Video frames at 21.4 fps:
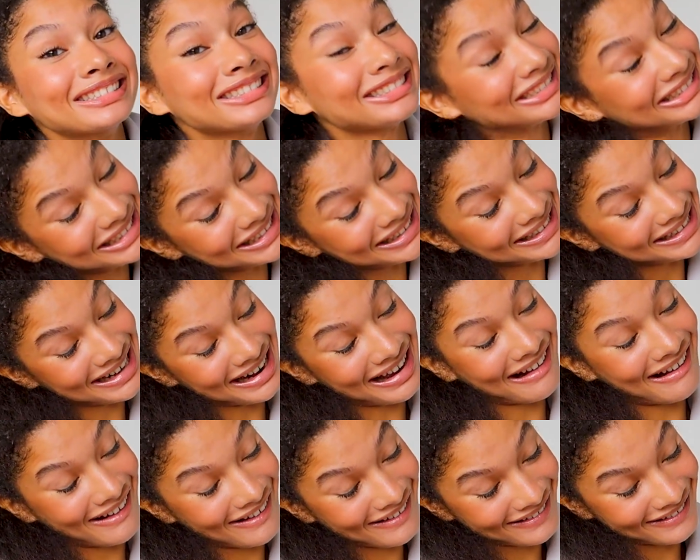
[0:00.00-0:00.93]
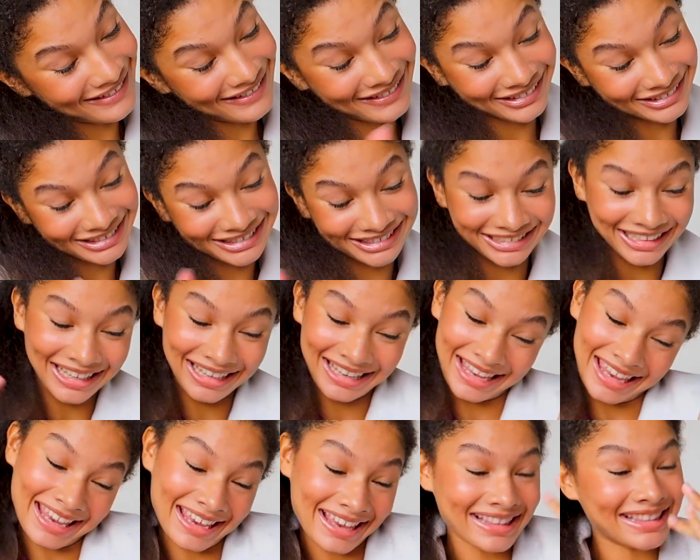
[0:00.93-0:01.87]
She long, she
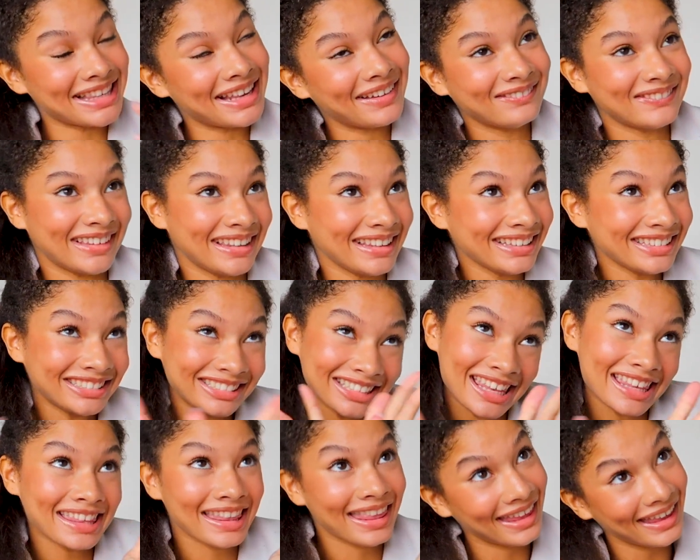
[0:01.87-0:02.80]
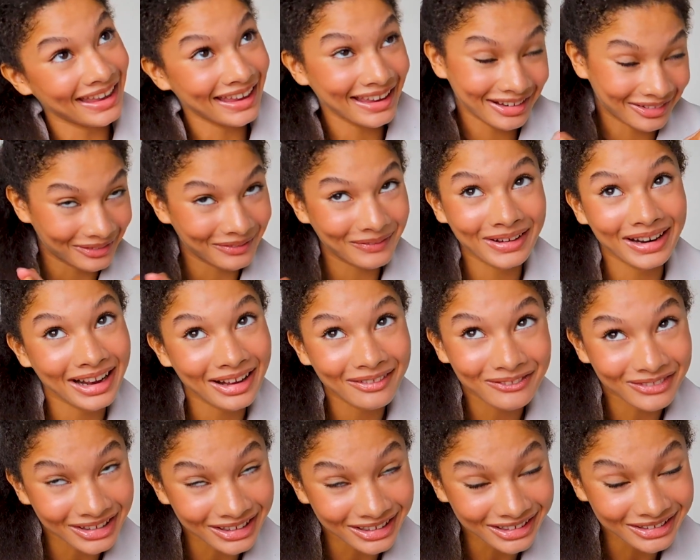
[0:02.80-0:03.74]
getting some inches, or
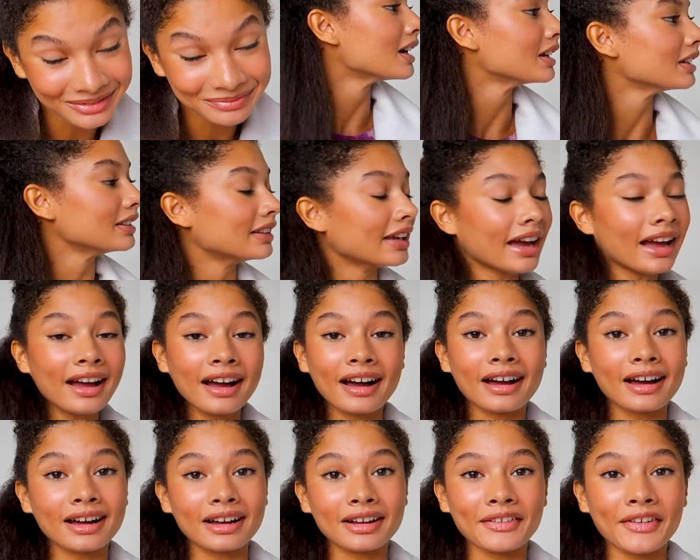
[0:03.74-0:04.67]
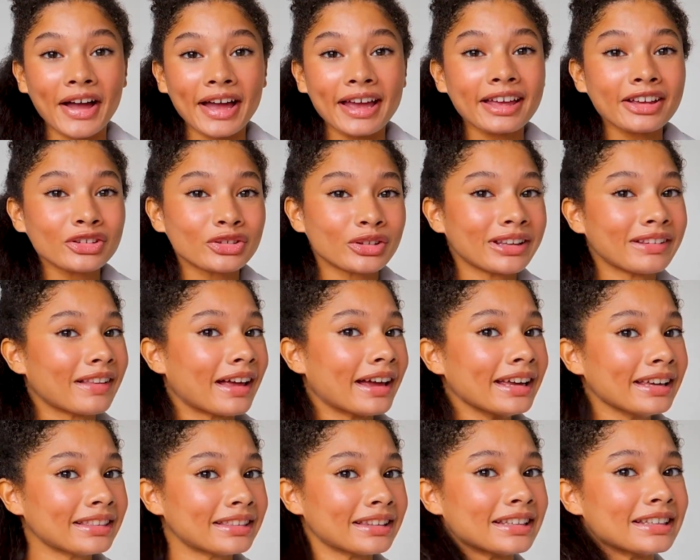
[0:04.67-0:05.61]
whatever. Yeah, I actually
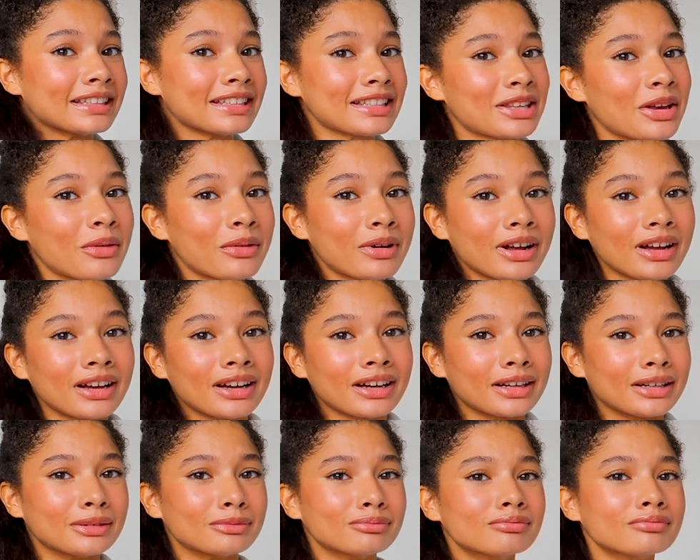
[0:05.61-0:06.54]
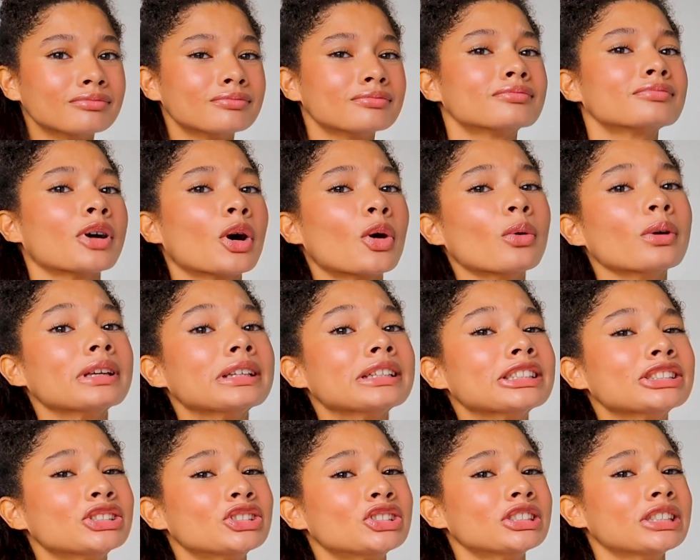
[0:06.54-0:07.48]
like this. Hold up, who
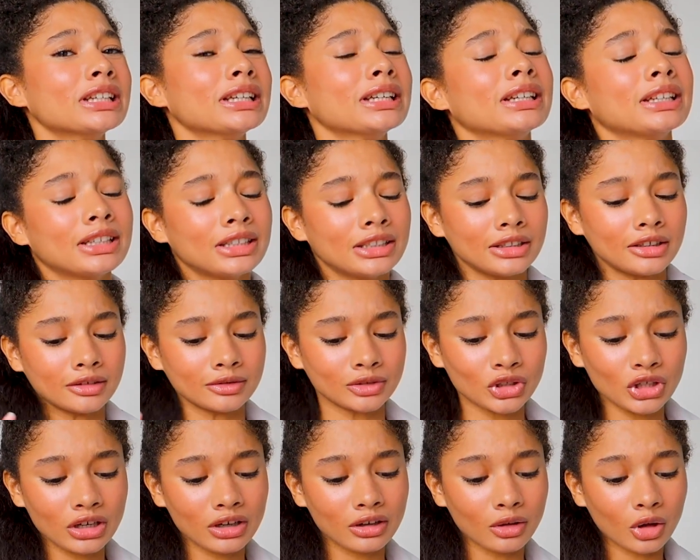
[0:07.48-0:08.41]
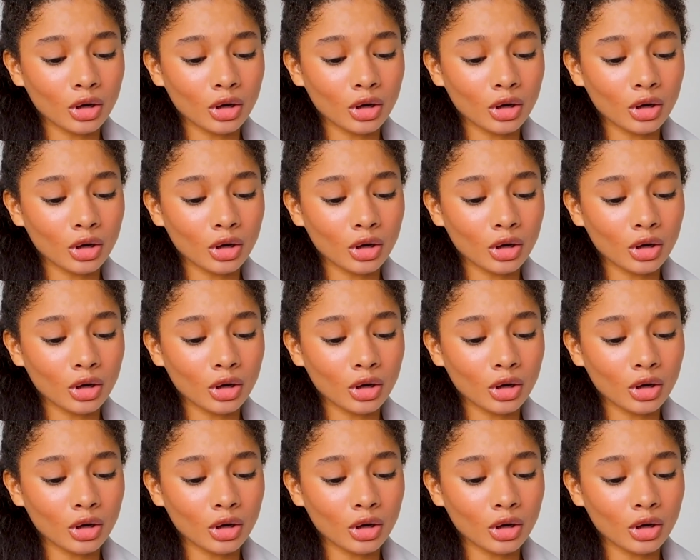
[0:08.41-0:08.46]
is she? She got a